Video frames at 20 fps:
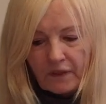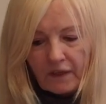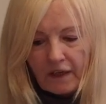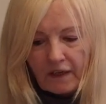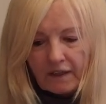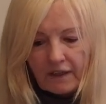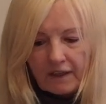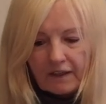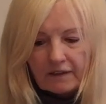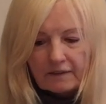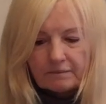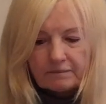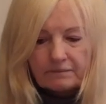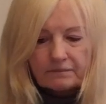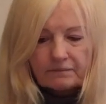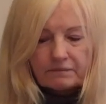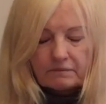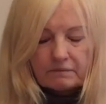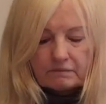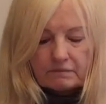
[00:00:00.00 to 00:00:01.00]
And
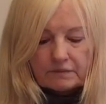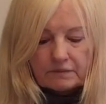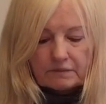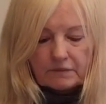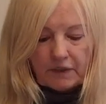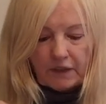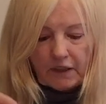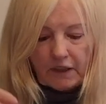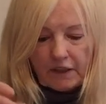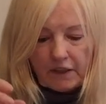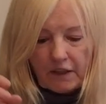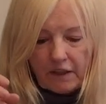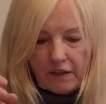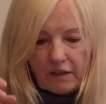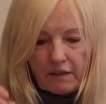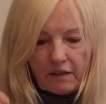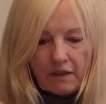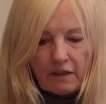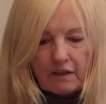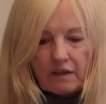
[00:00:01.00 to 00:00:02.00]

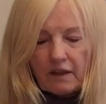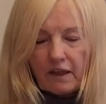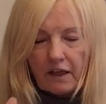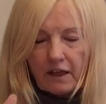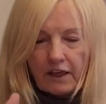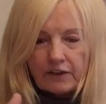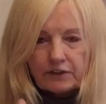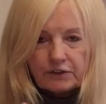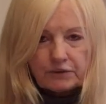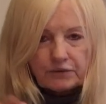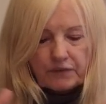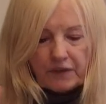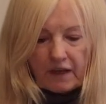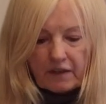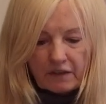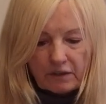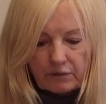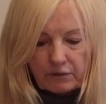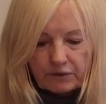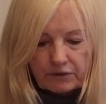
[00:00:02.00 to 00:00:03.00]
then I just
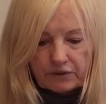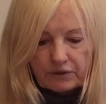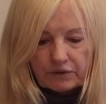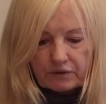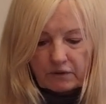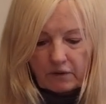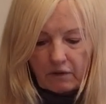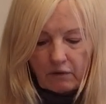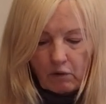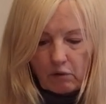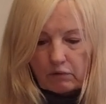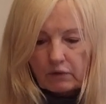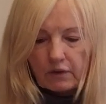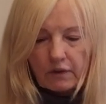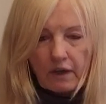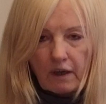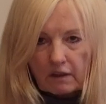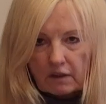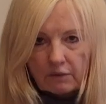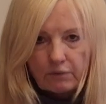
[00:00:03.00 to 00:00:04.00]
found it was
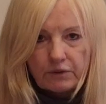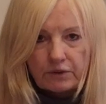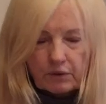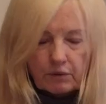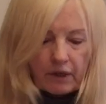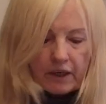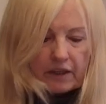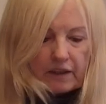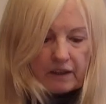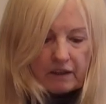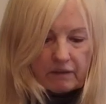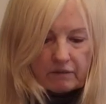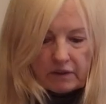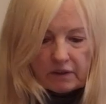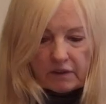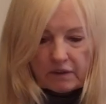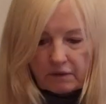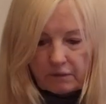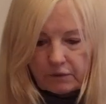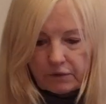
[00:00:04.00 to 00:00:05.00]
quite
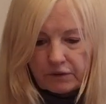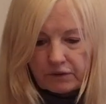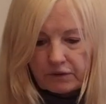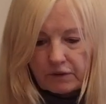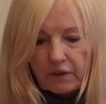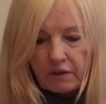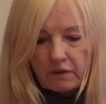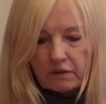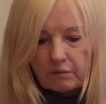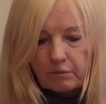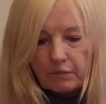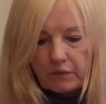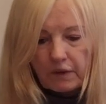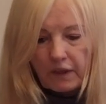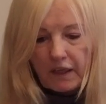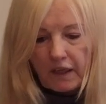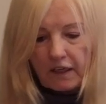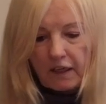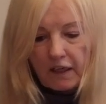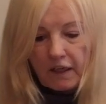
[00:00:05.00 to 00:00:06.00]
heavy. It was, you know,
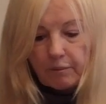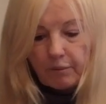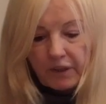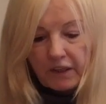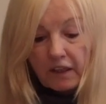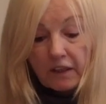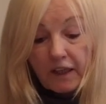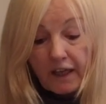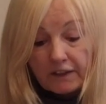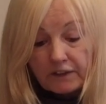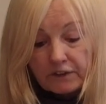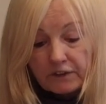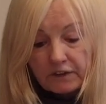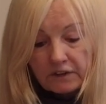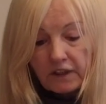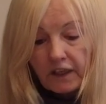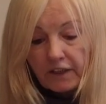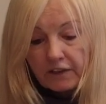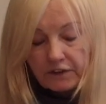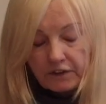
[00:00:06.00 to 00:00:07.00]
but it nested
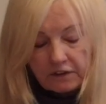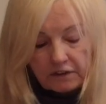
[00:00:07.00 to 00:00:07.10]
nice.